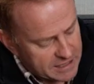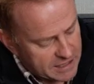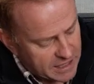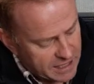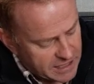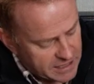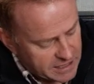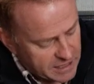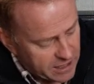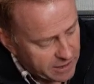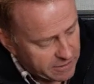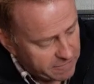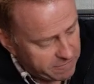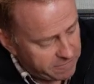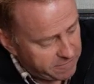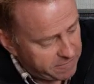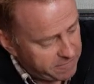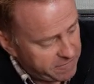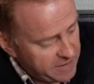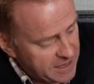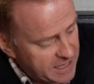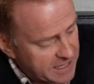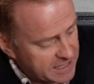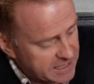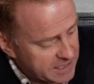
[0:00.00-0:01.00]
they don't
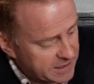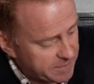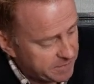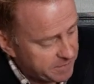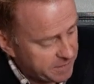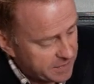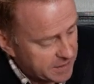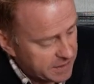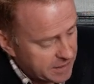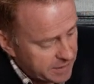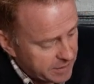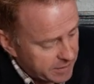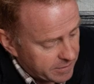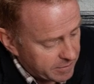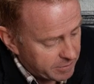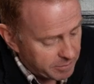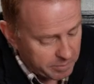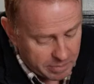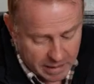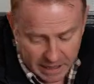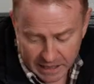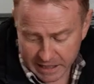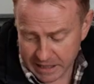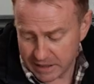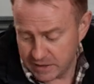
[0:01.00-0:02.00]
fit
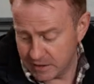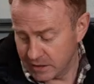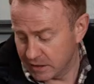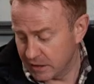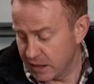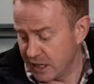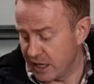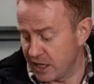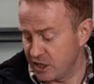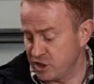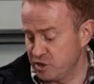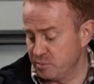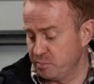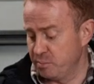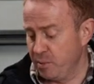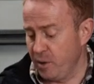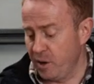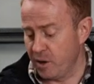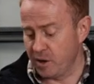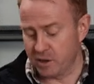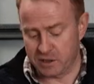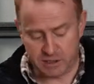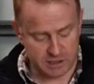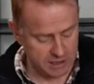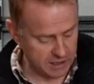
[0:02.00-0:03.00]
back in the larger
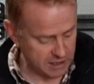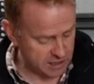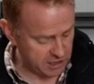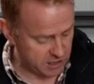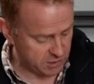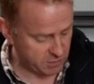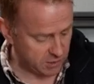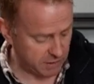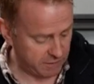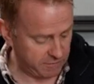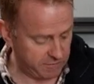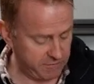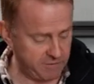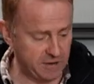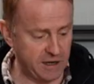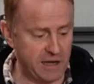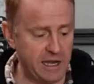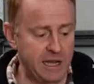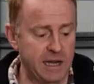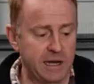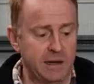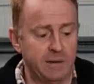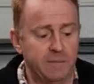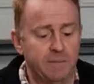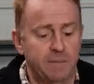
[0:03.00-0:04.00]
box. They just won't fit
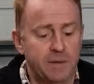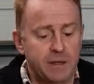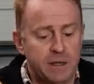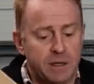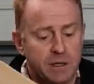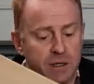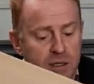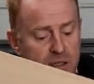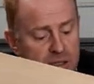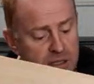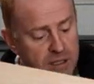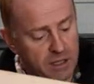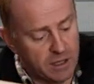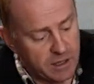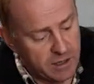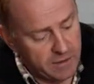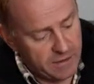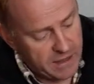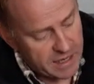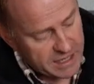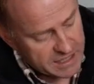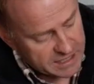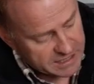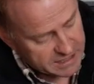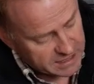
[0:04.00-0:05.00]
in. So
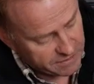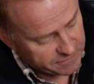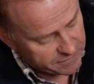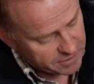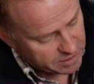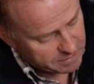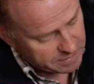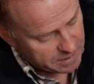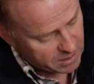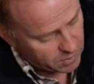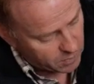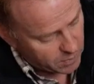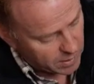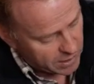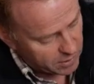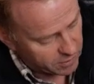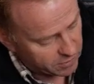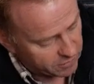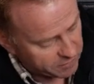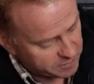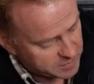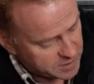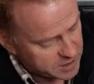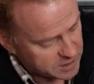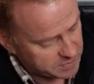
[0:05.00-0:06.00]
that is something to be aware
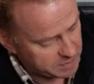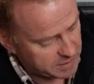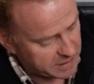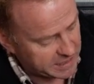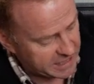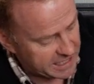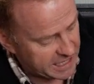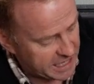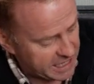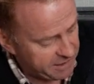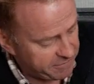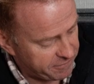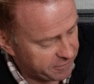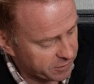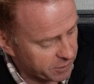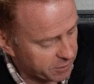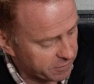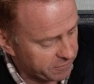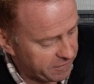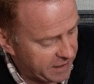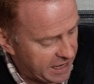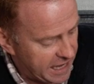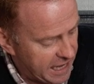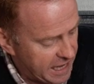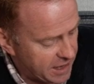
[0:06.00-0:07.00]
of. Just be careful
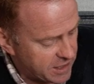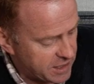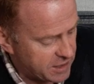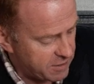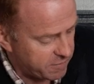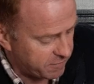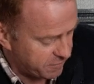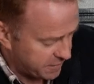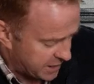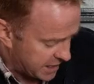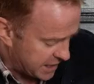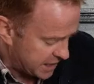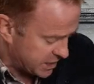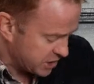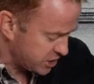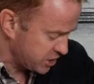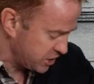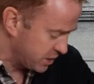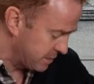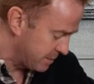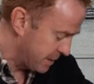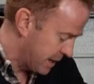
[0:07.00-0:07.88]
of how you varnish them